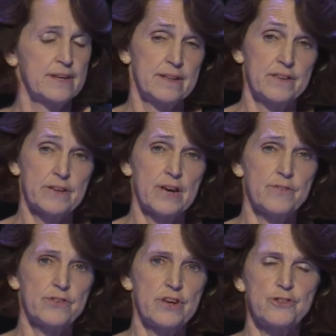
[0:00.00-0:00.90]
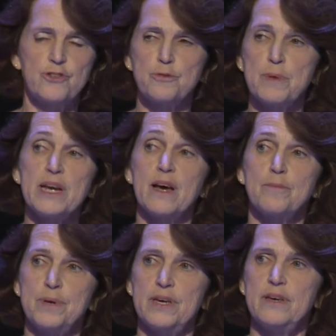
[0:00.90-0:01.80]
These conversations may
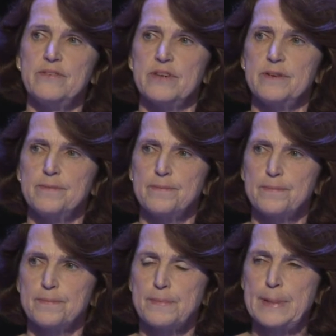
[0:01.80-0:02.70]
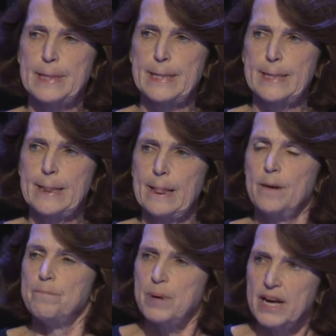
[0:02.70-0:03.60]
not be easy,
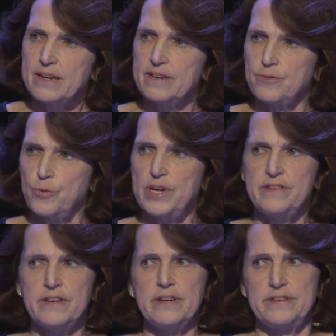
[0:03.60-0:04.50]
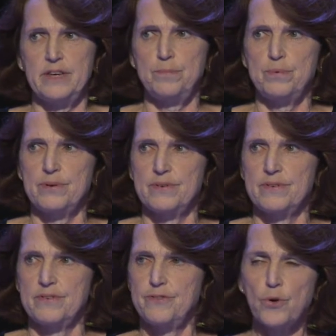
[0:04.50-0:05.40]
but if we dig deep,
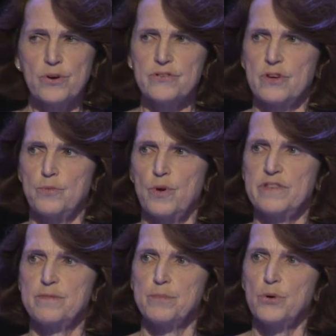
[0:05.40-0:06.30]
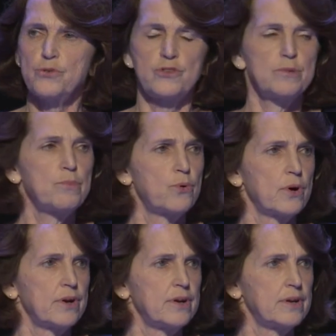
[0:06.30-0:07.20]
focus on what's most
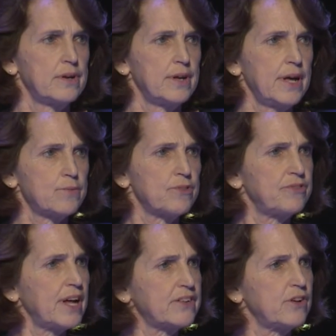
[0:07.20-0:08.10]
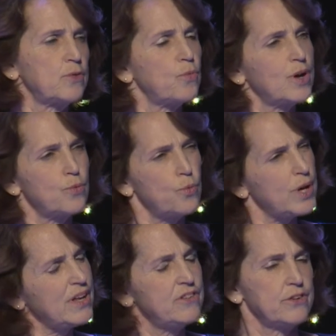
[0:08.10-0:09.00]
important, and reflect on what
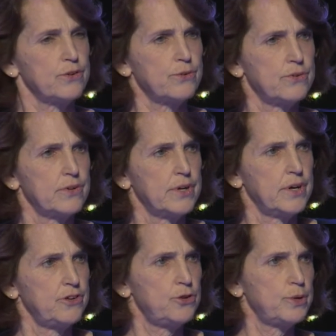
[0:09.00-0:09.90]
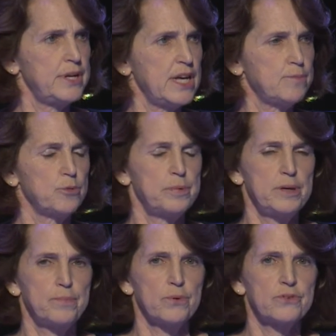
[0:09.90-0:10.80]
we do to enable
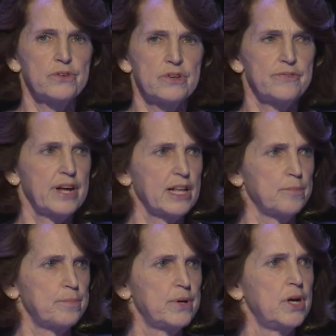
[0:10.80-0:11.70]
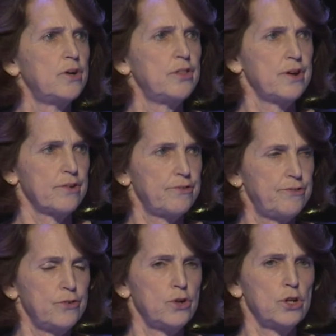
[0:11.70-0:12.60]
people to develop their
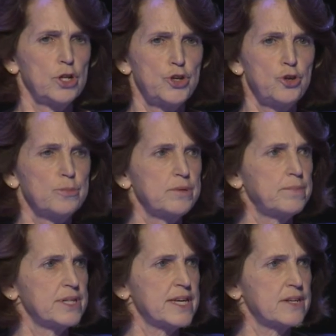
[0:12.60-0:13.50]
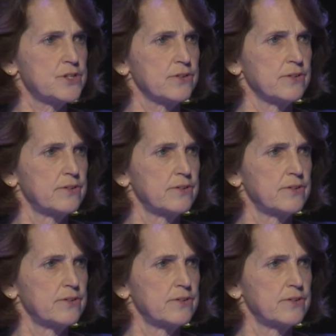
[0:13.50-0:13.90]
full human potential,